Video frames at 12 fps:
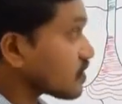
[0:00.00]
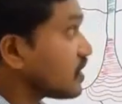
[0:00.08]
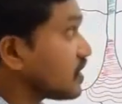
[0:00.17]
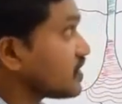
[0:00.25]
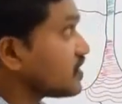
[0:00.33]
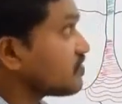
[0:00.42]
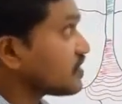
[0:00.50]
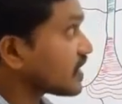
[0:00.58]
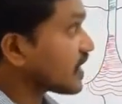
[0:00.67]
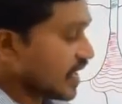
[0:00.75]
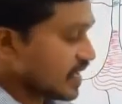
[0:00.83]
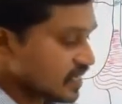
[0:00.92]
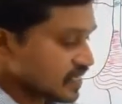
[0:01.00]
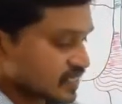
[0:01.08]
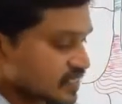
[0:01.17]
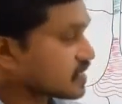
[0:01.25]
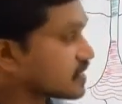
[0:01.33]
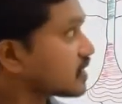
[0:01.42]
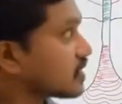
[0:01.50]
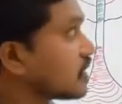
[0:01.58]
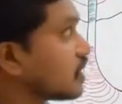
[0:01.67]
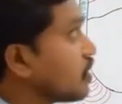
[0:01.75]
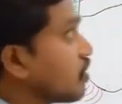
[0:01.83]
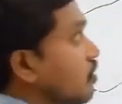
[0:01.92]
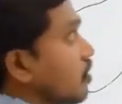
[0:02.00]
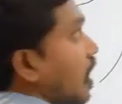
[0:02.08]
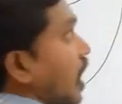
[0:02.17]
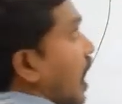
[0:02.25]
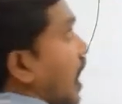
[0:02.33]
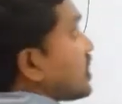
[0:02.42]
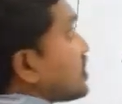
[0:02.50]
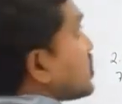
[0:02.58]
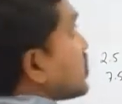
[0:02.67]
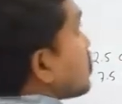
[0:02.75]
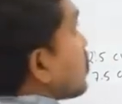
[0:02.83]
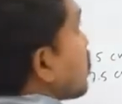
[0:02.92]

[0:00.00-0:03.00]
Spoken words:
if the gyrus arching over